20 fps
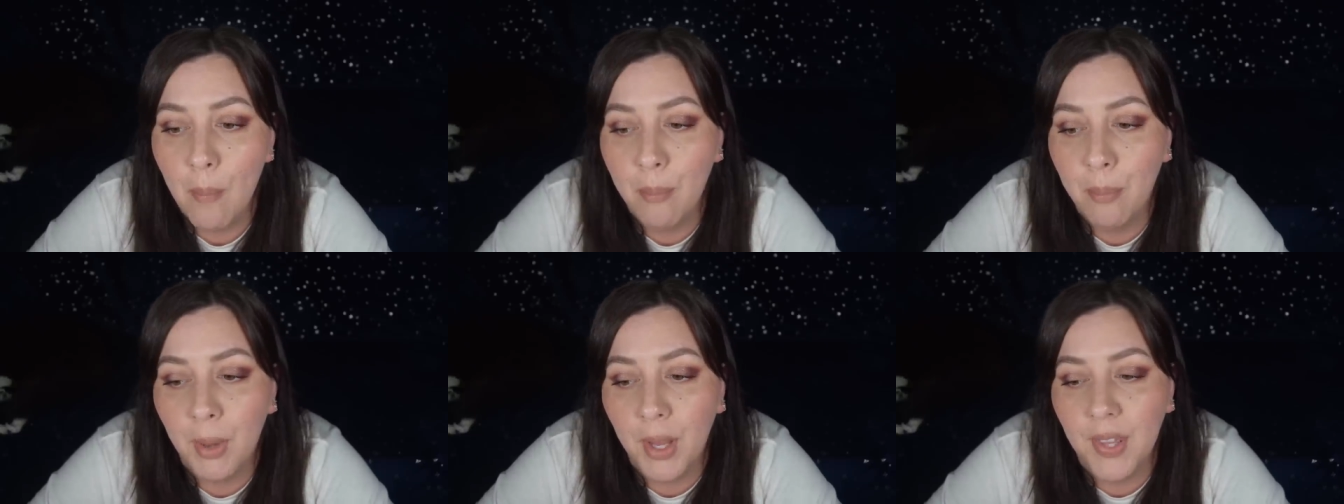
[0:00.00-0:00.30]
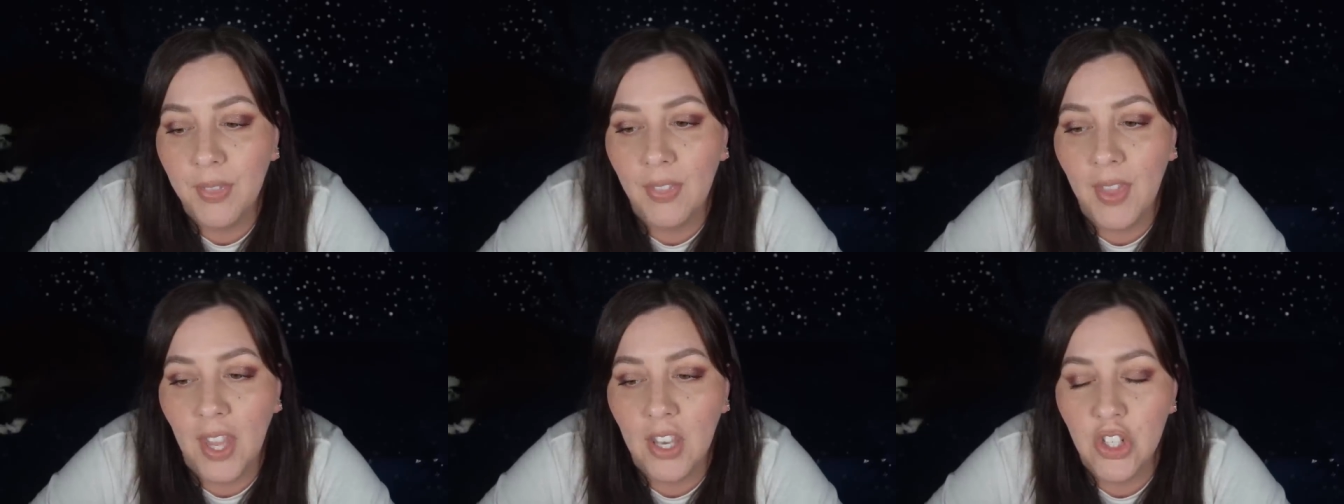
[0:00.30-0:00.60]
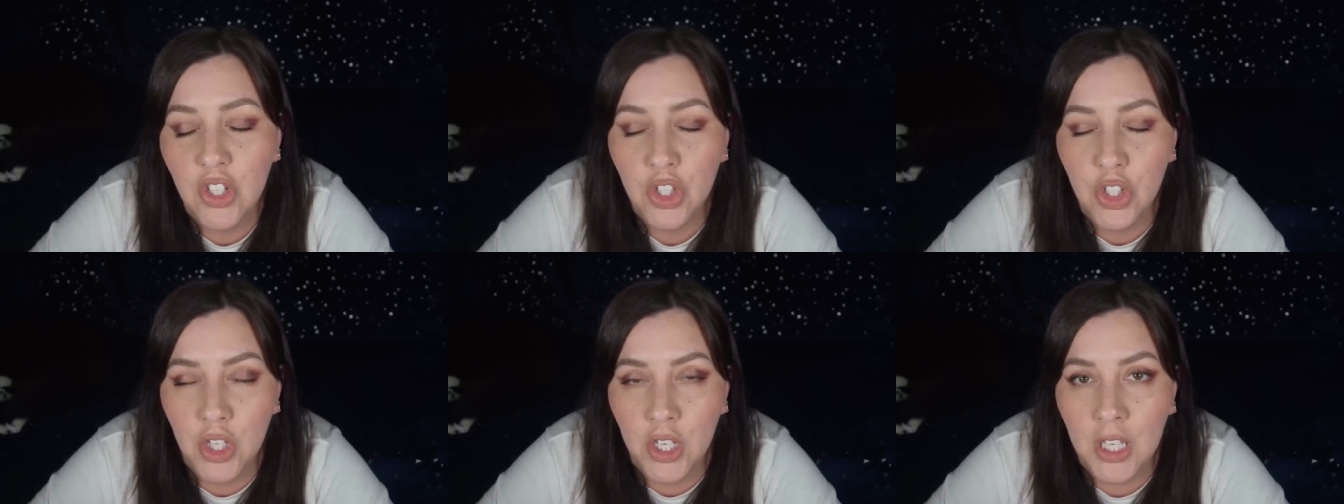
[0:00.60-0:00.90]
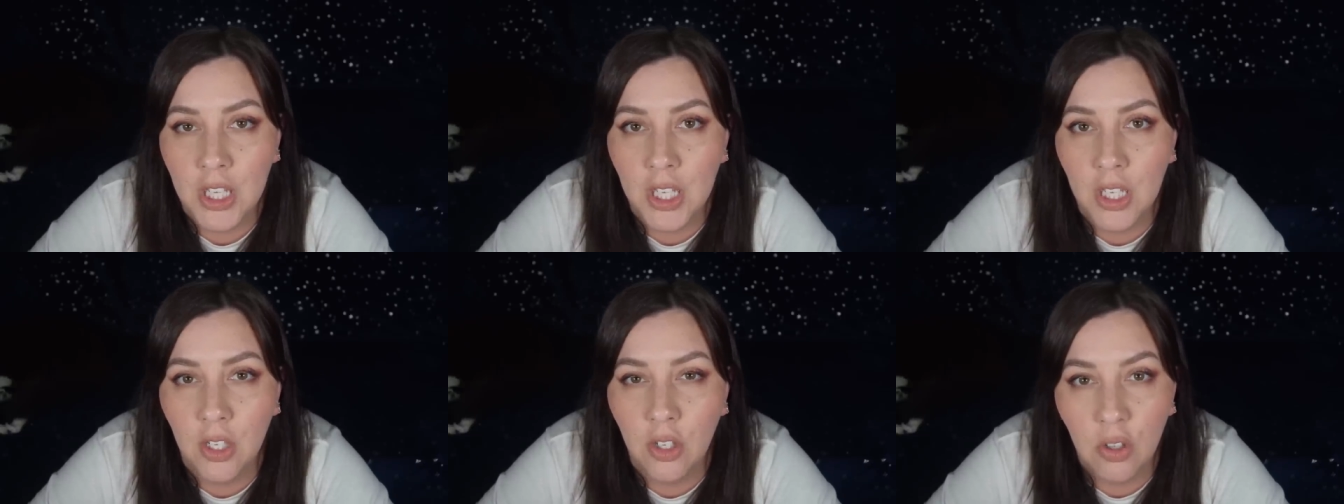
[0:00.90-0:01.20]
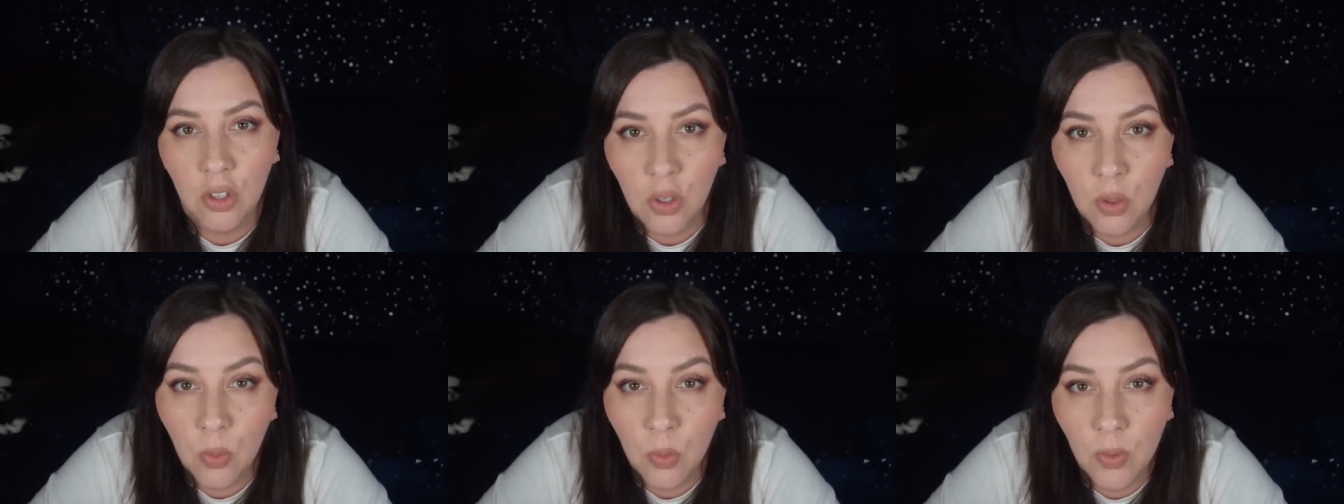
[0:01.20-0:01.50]
but that she
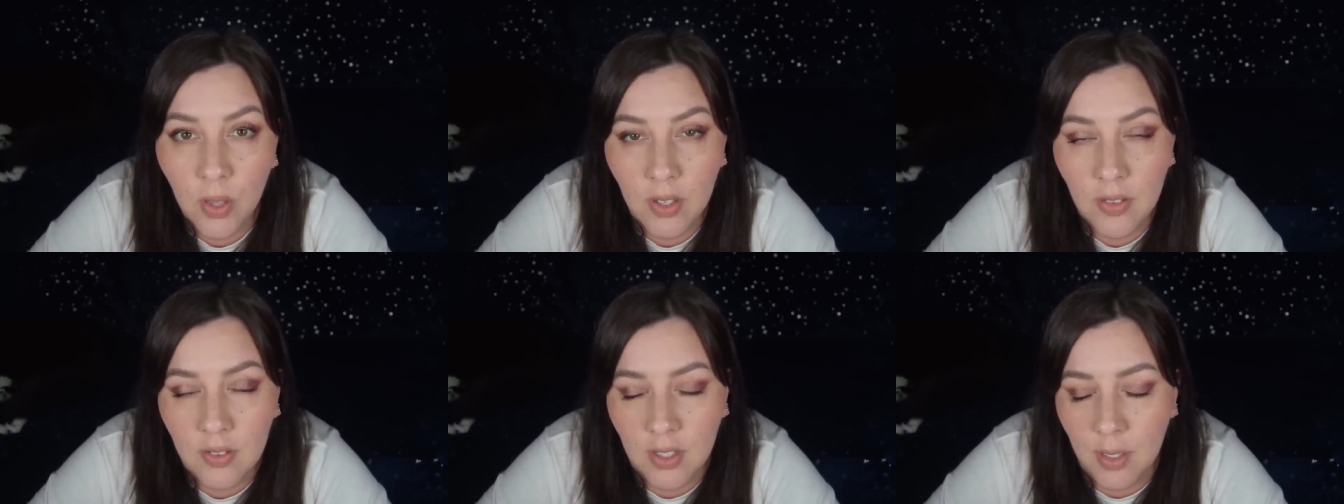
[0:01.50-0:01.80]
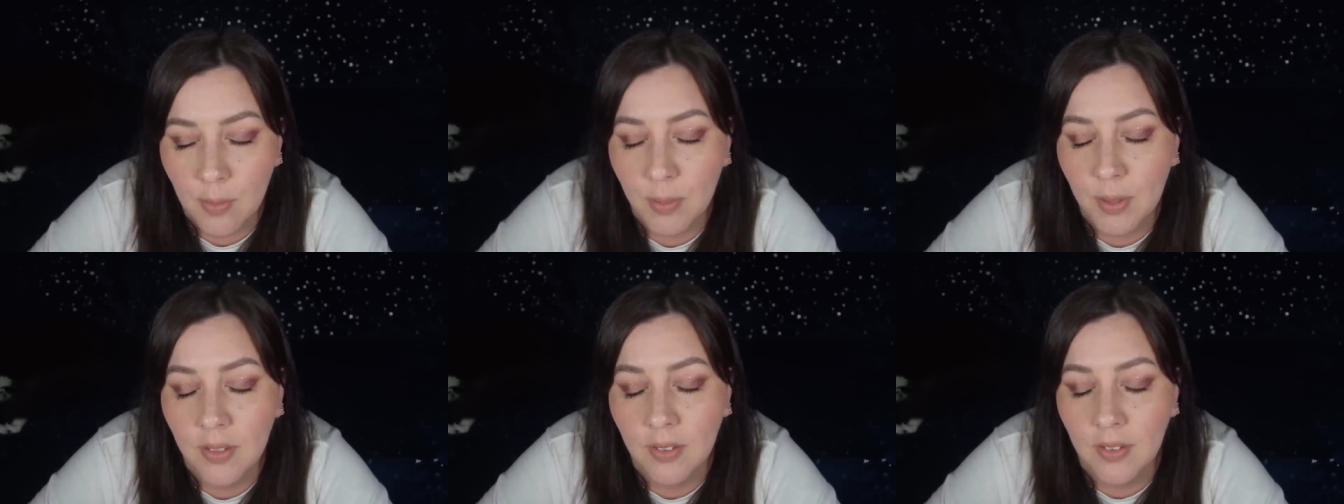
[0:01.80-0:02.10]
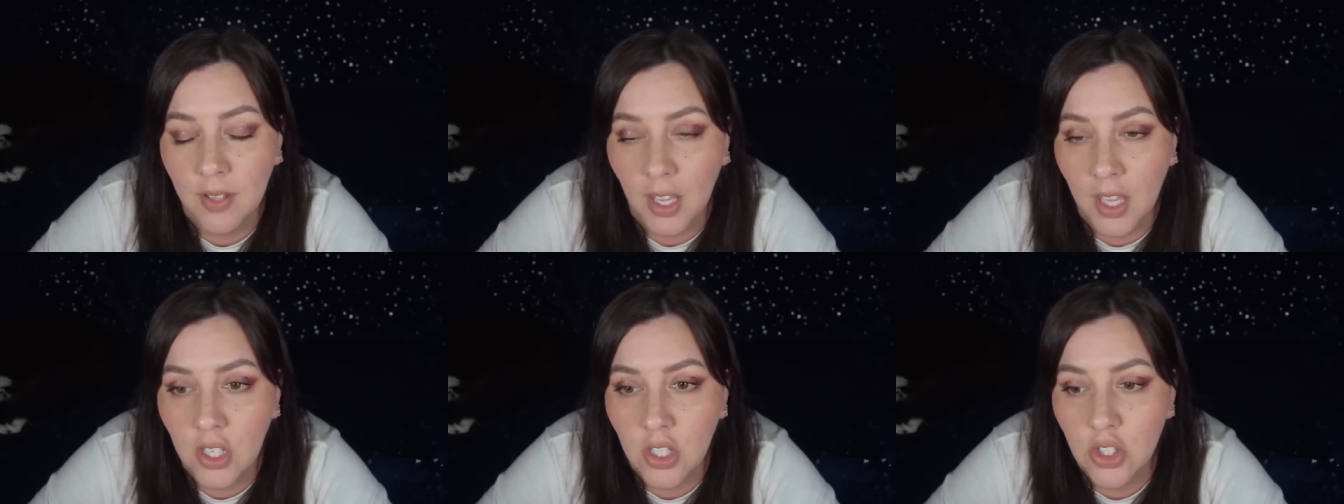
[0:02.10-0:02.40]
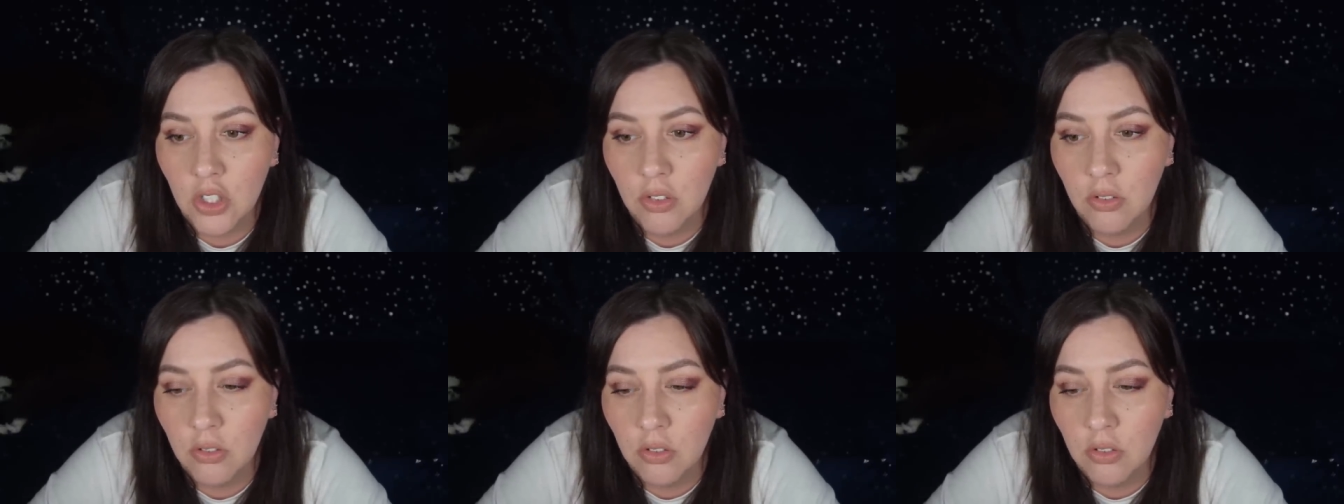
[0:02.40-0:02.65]
knew that deep inside,